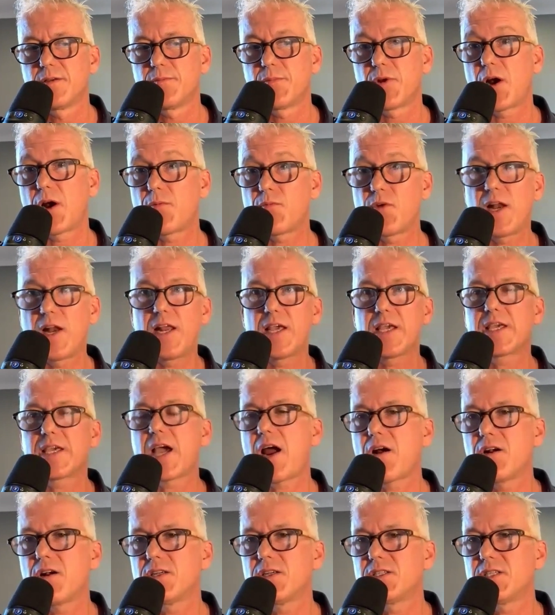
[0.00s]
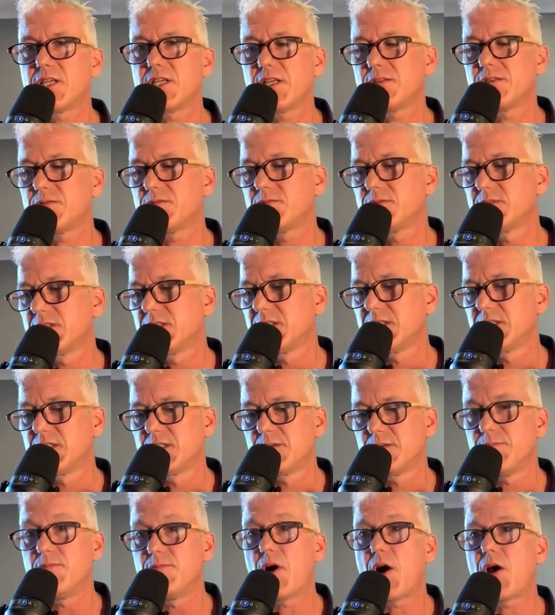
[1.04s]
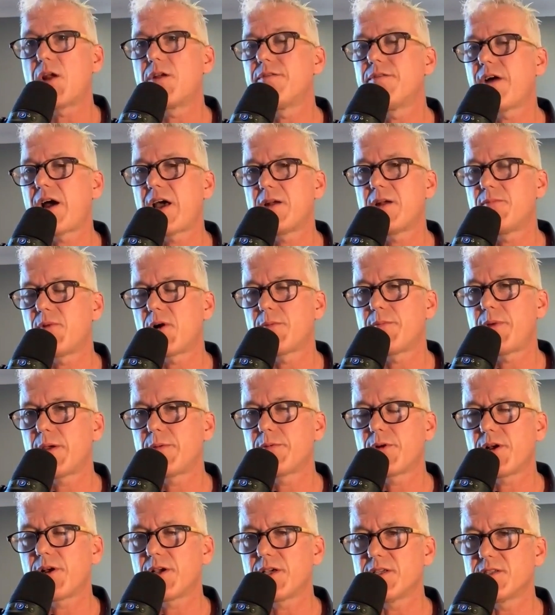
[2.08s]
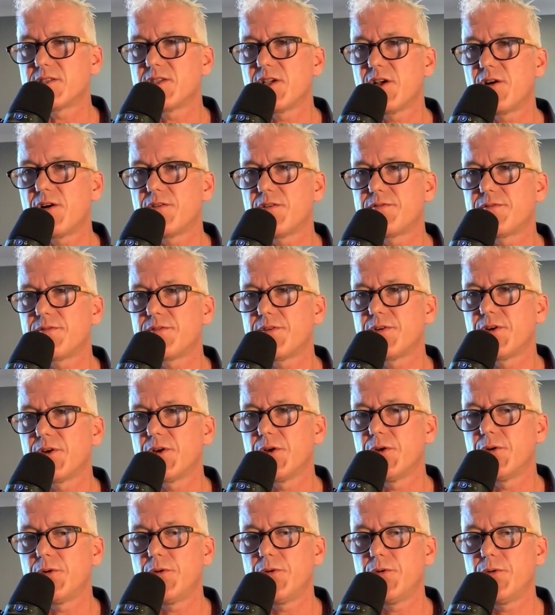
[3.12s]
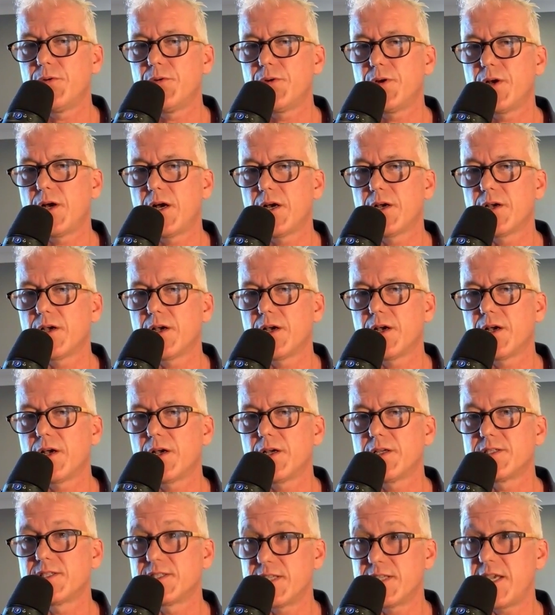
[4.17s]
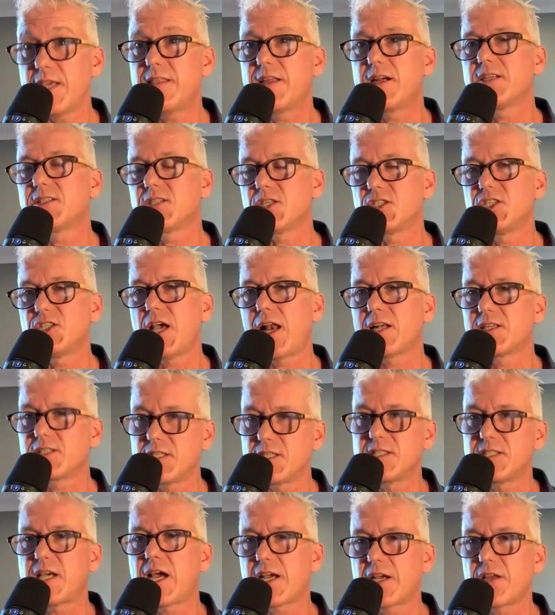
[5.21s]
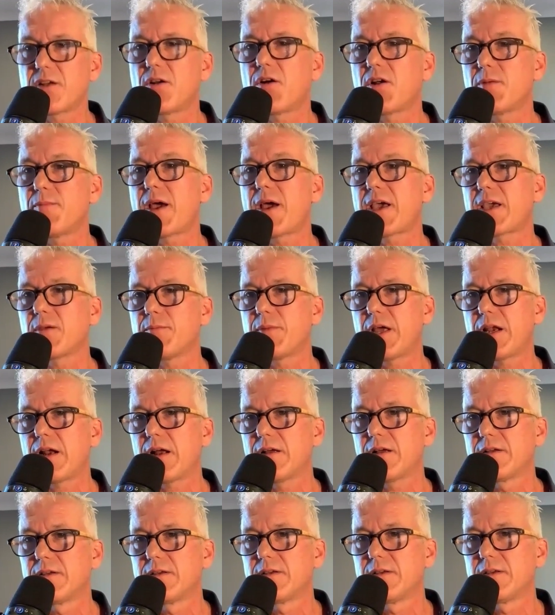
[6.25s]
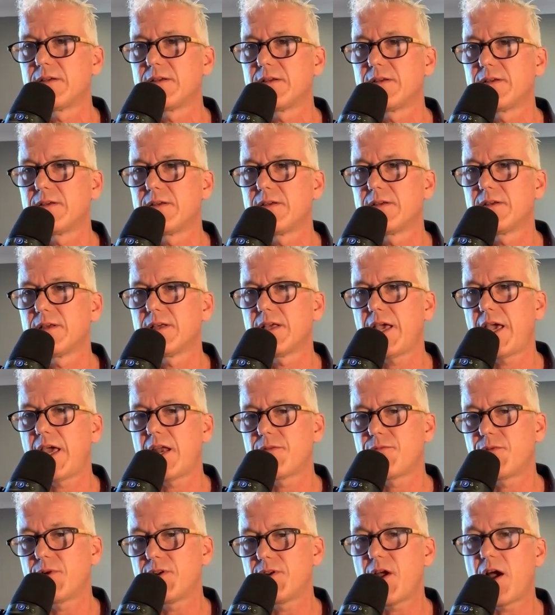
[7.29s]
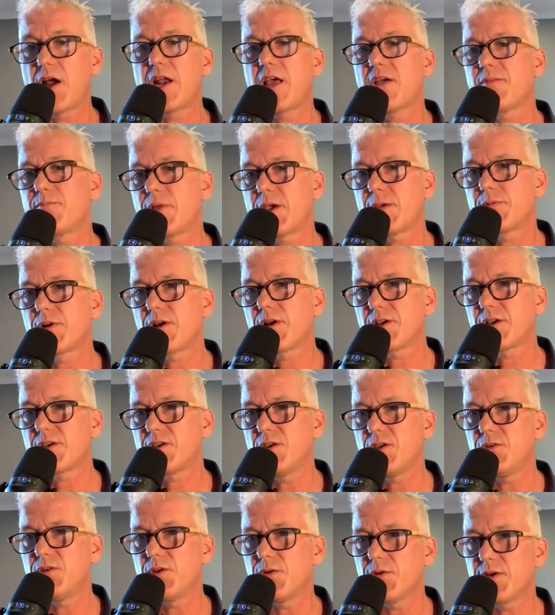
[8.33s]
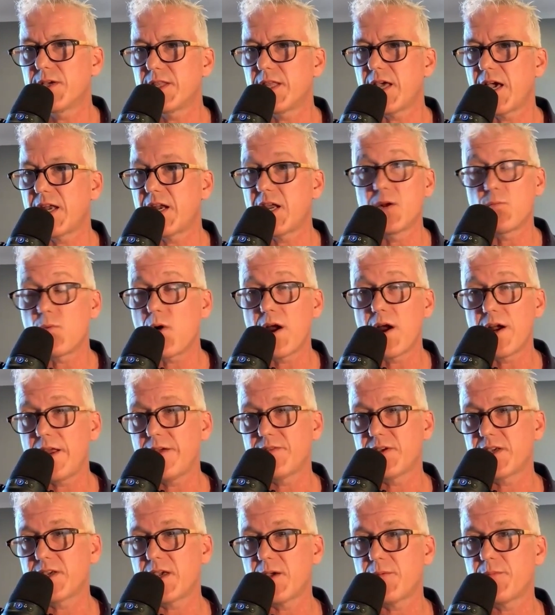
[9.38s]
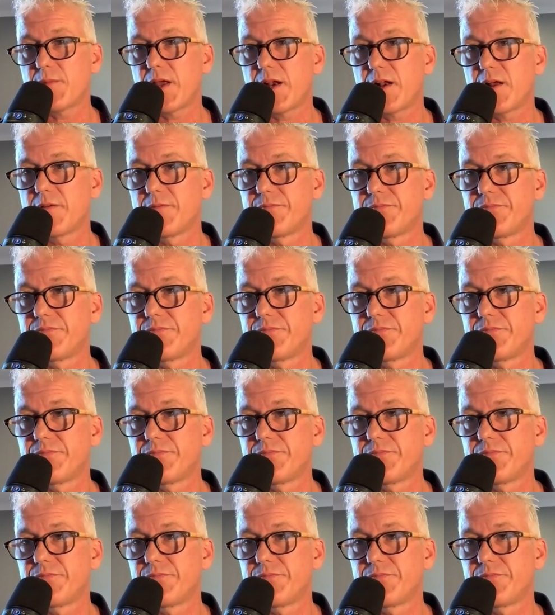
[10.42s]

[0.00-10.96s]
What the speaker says: But I'm really encouraged and motivated by people like yourself who see that as a challenge to take it on and make it better. And if we don't have people like you doing that, it won't ever get better.